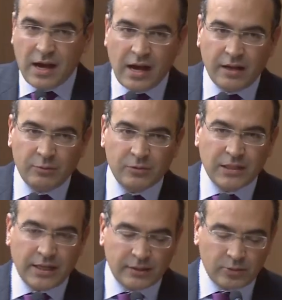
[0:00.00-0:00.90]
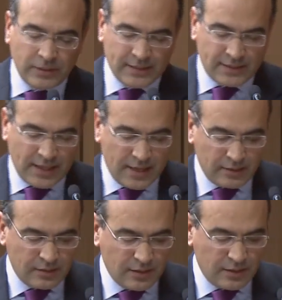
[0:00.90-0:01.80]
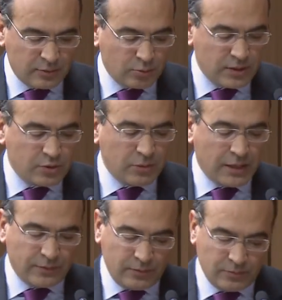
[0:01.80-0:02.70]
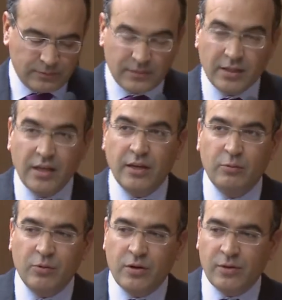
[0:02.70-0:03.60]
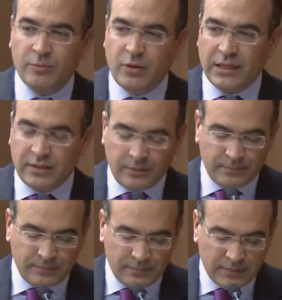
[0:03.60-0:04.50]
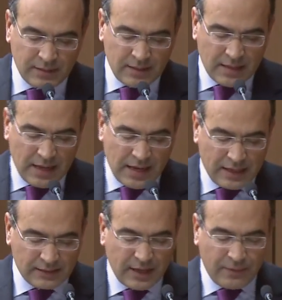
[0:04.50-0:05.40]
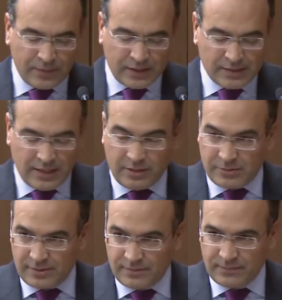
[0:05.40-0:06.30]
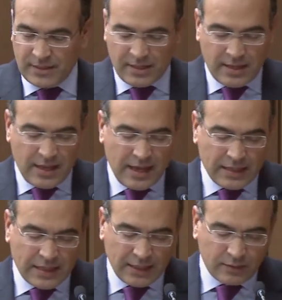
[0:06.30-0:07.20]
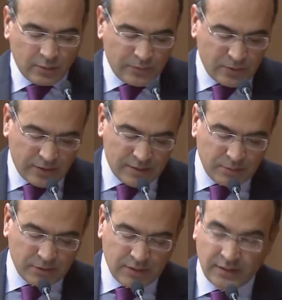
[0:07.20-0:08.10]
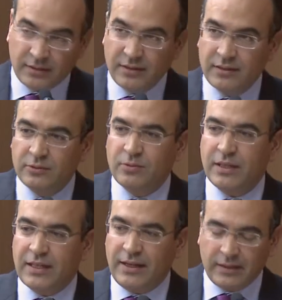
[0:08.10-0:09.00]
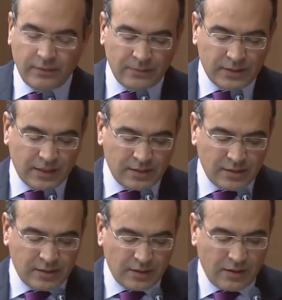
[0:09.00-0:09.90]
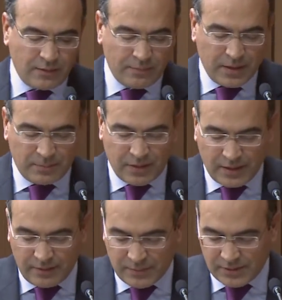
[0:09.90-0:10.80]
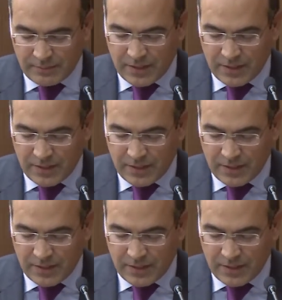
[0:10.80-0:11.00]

I would like to extend to each one of you a warm welcome at Africa's House, and thank you for responding to the kind invitation of my brother, Mr.